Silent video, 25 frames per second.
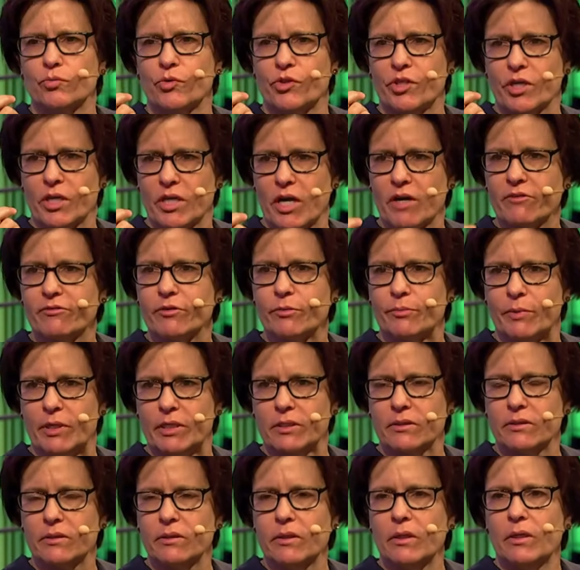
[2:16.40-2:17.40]
with the
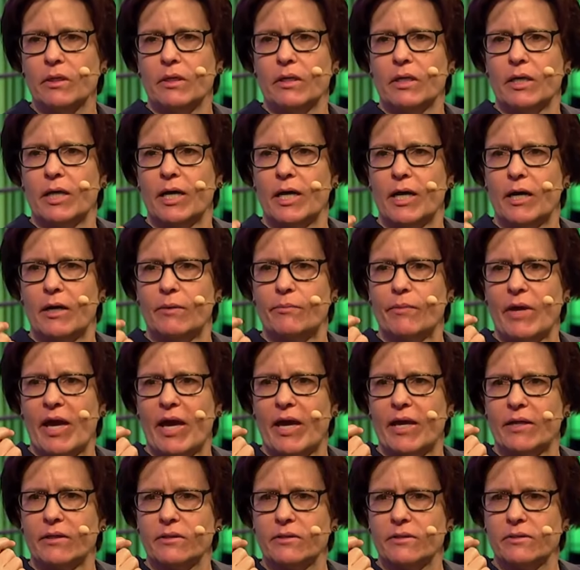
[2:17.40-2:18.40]
government right. um,
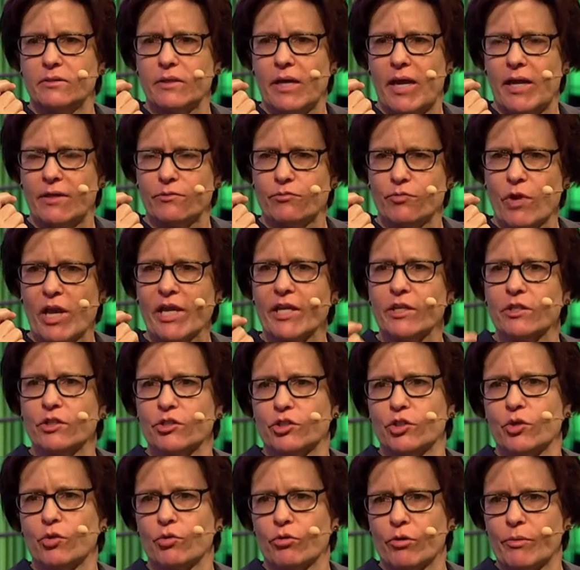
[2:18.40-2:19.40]
and and
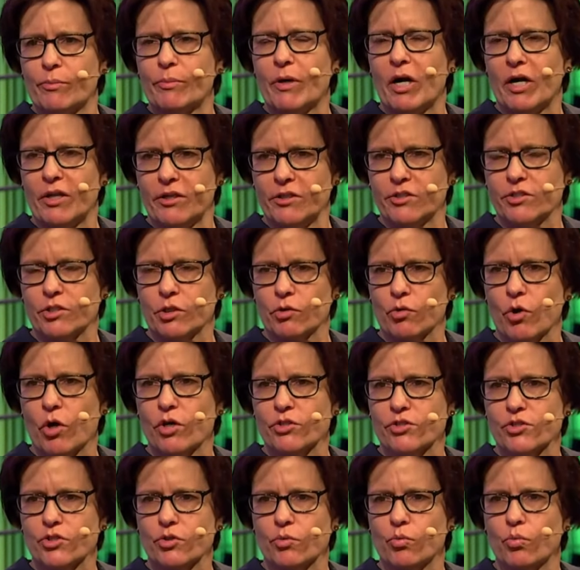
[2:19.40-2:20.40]
regulatory bodies
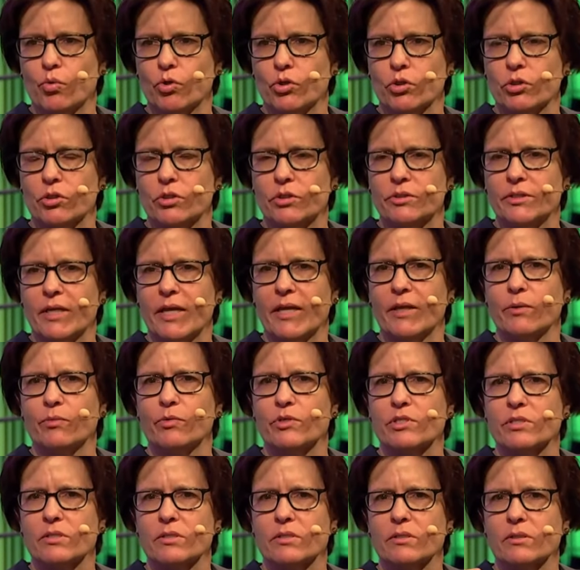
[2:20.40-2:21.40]
across the world. And it
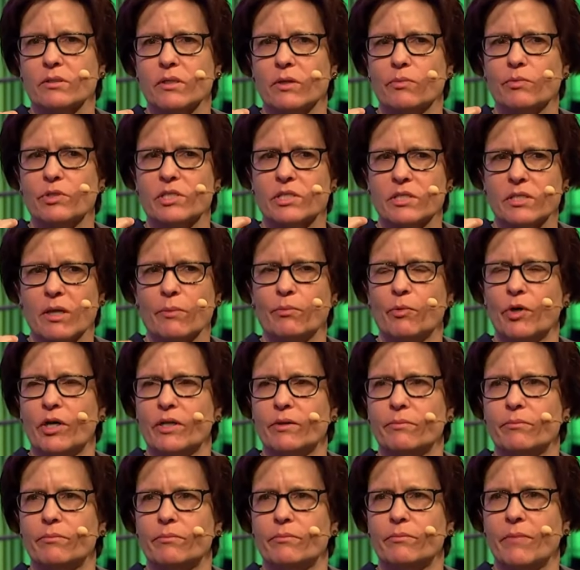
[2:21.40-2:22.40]
was it was
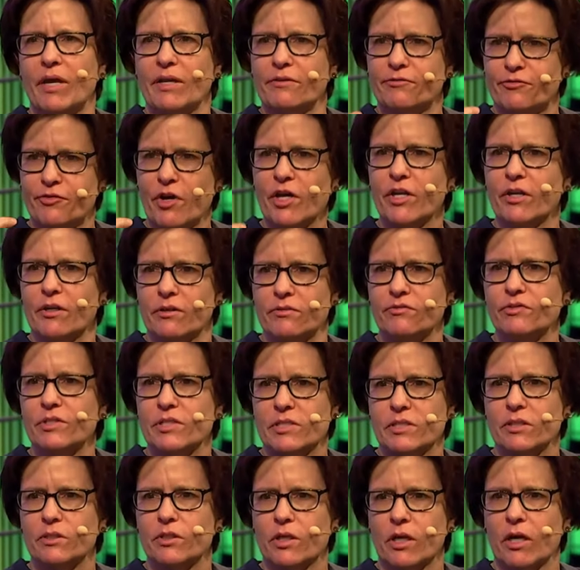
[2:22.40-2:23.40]
somewhat made fun of in
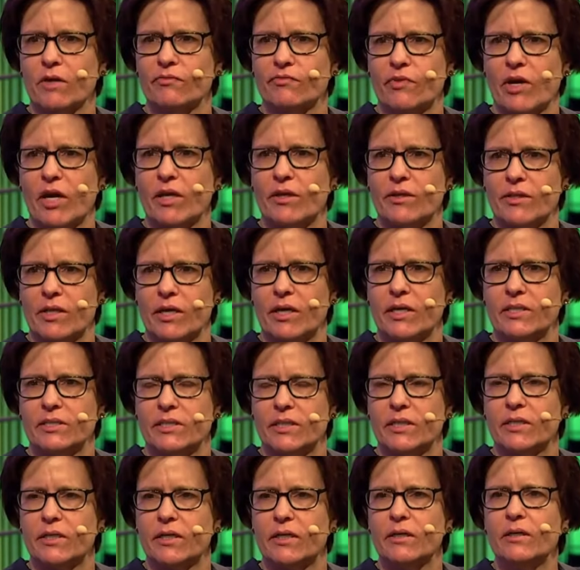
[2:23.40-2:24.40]
Silicon Valley the
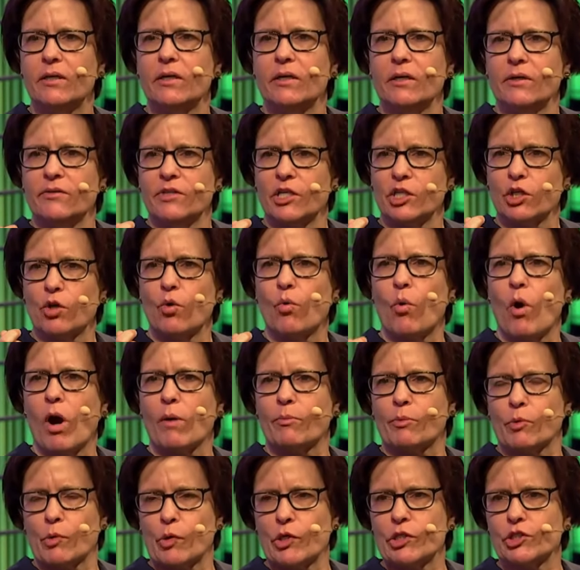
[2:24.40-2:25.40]
idea that
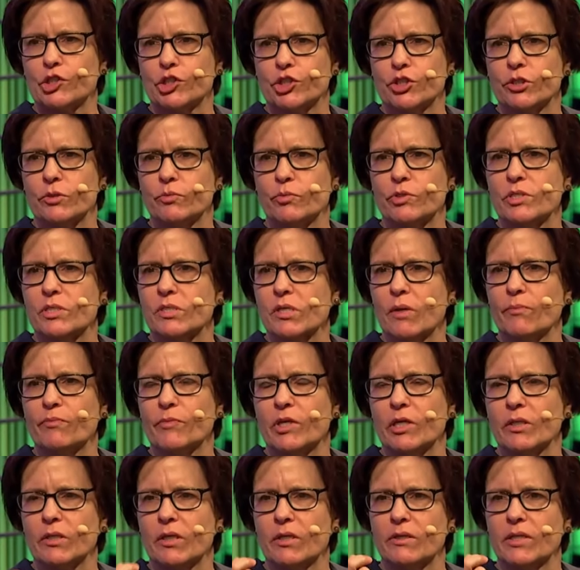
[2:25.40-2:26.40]
cooperation was
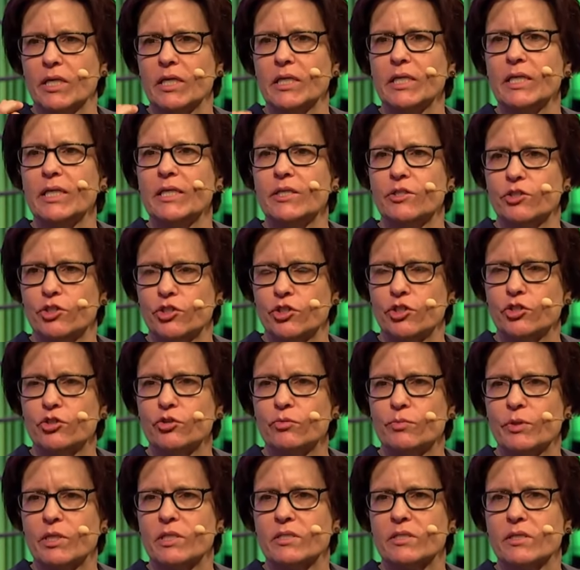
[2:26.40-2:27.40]
something that they needed to
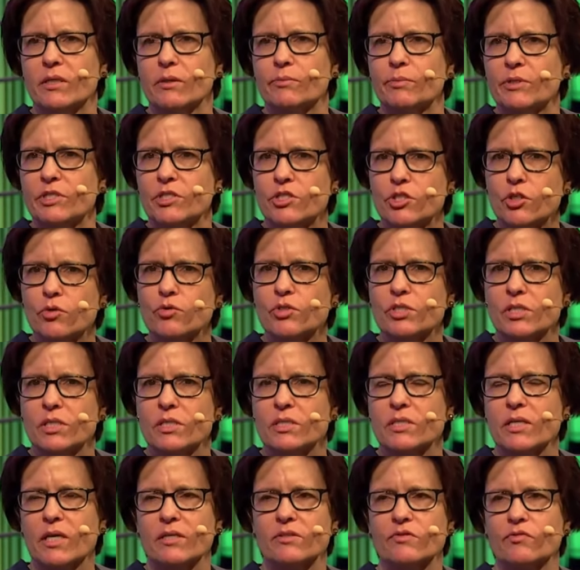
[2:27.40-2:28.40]
do because they had been so
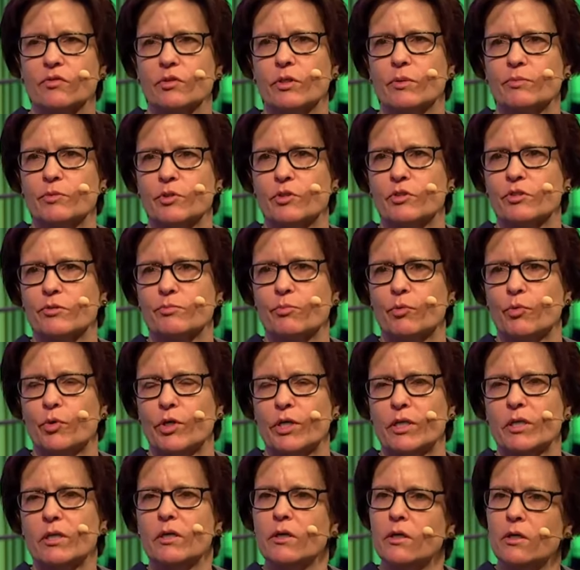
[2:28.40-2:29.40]
successful up to this
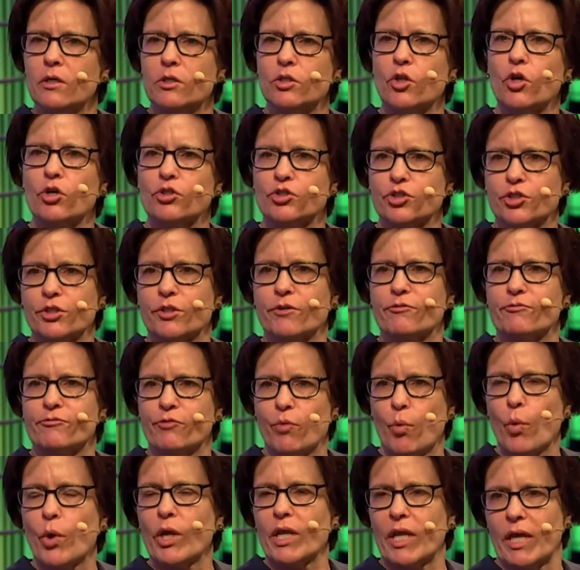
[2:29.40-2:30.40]
point, largely
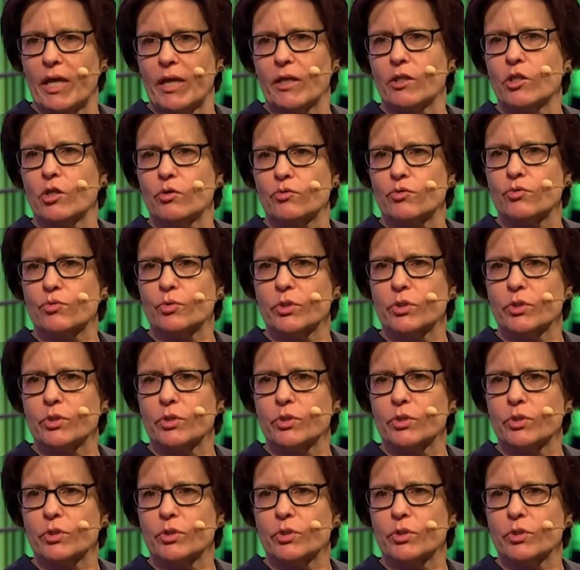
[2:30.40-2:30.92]
avoiding those